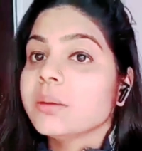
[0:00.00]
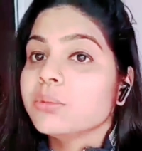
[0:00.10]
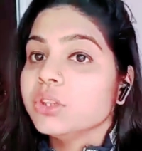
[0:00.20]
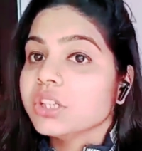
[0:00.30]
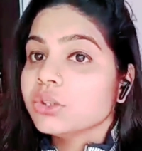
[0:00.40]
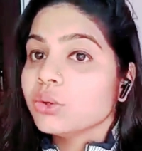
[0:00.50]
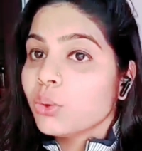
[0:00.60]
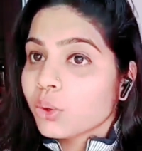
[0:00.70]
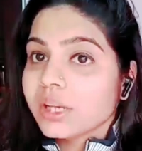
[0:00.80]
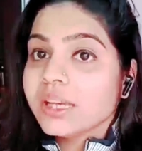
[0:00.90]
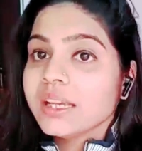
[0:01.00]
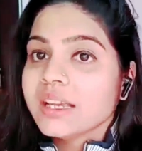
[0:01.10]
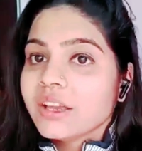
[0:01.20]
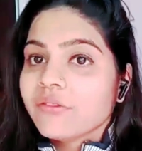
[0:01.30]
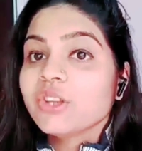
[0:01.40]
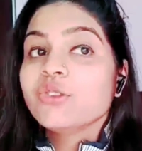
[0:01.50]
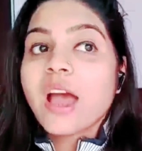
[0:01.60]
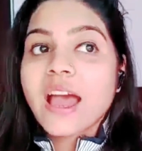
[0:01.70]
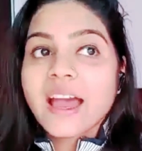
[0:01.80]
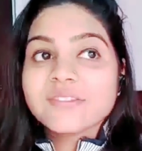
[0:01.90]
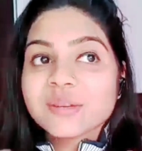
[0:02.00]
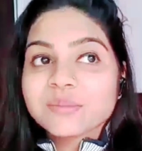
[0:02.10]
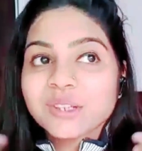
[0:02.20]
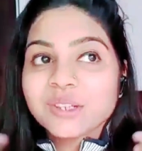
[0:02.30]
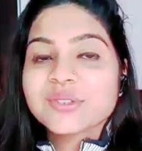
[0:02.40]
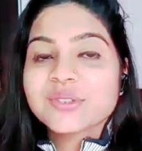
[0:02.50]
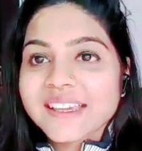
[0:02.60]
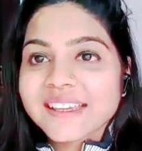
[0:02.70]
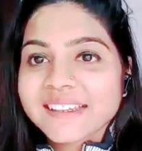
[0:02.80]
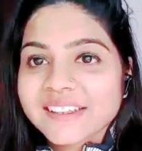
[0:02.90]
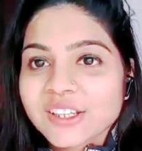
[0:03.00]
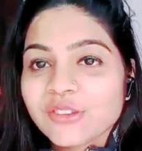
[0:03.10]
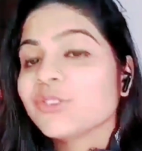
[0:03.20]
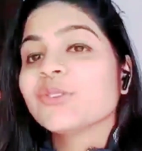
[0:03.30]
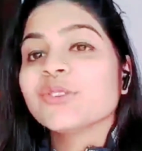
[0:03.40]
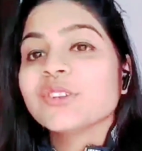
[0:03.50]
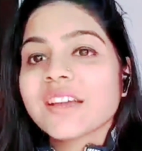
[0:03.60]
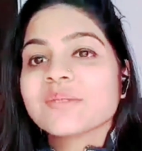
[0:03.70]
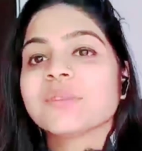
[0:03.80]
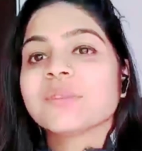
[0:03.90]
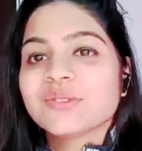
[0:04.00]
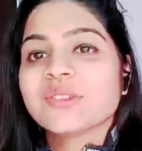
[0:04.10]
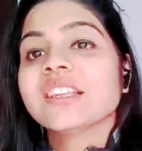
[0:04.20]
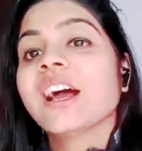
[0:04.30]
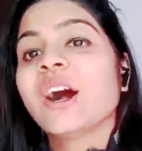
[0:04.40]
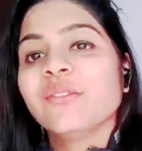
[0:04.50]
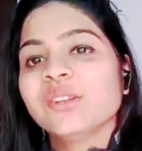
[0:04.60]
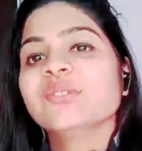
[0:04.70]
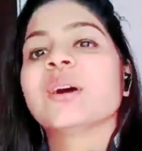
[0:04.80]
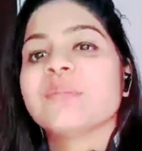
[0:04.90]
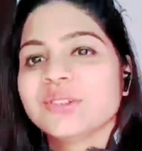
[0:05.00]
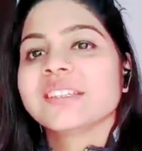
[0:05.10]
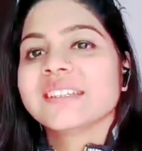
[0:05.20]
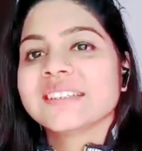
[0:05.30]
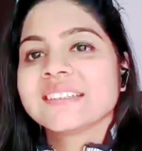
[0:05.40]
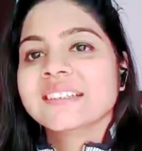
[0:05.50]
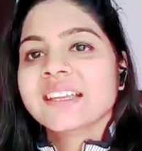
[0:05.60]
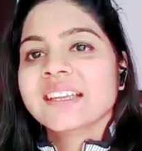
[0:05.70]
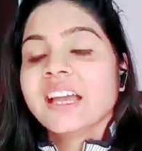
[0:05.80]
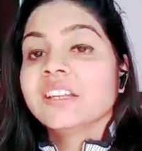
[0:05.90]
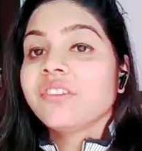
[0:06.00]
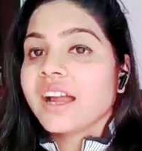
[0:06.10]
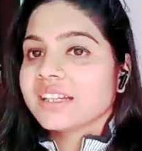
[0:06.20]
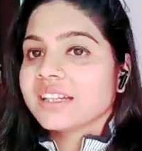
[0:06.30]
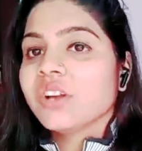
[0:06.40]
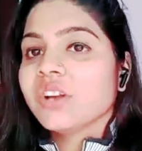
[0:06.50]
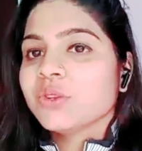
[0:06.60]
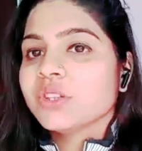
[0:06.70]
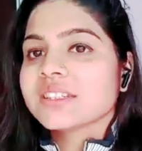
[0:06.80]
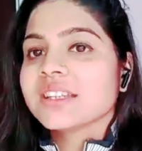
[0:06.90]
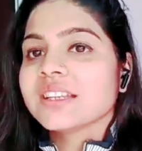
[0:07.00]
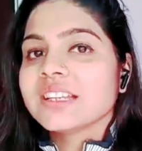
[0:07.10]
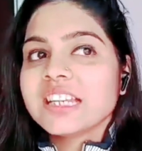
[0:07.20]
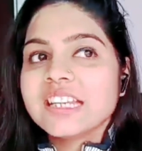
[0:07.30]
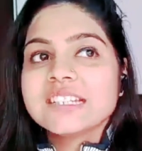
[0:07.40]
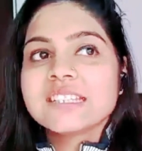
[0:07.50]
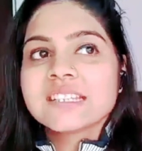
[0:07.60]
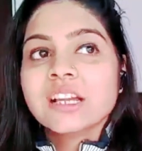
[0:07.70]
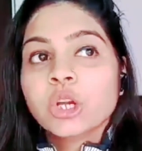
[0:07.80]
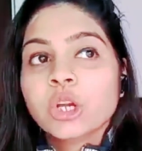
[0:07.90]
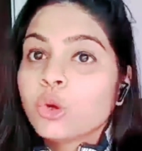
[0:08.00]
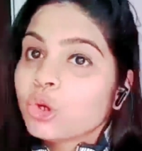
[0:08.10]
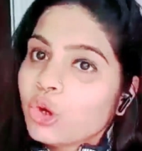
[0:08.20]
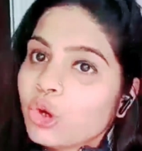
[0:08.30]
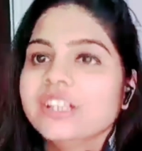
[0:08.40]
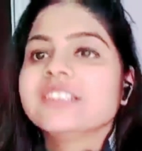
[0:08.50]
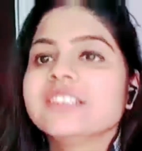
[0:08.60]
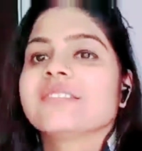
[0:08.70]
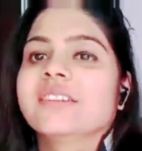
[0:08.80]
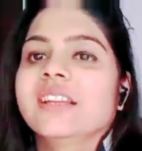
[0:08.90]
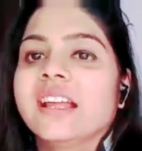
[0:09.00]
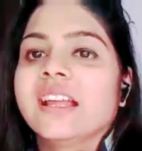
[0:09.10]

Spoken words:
can communicate only when you have something to say. If you don't have something to say, then how will you communicate? And effective communication needs good knowledge as well,